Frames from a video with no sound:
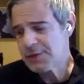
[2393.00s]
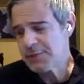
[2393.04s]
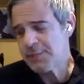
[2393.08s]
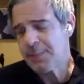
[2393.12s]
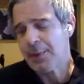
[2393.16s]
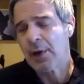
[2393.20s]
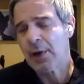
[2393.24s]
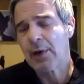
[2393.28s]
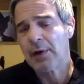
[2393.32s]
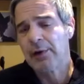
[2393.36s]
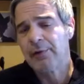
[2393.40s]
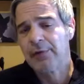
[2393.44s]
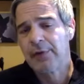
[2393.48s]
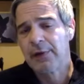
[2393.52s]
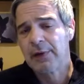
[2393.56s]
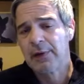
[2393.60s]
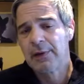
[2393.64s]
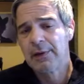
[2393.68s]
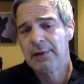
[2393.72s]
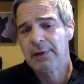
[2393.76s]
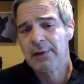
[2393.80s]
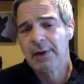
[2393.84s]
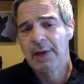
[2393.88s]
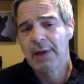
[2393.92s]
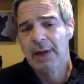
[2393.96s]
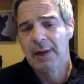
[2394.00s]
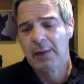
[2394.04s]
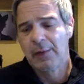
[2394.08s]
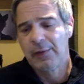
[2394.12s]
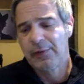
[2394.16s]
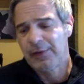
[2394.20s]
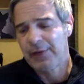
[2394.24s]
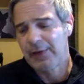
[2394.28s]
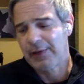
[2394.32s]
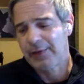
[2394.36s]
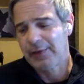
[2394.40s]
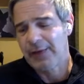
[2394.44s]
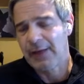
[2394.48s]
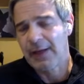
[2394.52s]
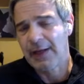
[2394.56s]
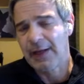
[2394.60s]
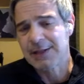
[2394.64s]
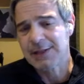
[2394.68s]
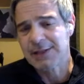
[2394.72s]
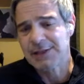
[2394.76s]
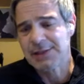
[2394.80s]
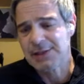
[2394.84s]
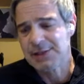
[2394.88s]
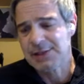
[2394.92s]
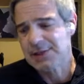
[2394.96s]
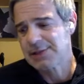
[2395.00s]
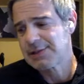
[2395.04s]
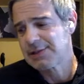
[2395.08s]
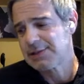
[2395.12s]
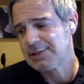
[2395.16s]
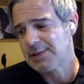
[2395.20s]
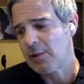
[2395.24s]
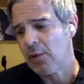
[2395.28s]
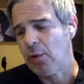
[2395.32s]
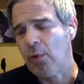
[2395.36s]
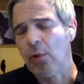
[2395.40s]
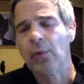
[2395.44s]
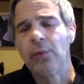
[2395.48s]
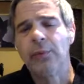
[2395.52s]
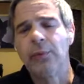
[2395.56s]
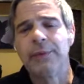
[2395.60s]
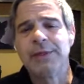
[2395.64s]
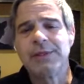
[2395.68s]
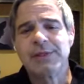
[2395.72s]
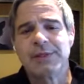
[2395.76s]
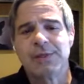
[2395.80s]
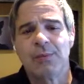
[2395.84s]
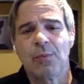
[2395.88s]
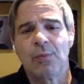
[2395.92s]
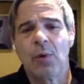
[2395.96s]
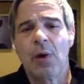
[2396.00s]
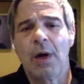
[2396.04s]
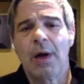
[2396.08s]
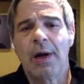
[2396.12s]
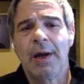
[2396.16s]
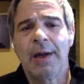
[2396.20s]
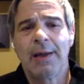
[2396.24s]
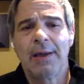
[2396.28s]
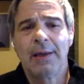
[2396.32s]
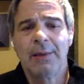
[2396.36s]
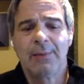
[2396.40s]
just part of it. I don't think that's the whole reason why.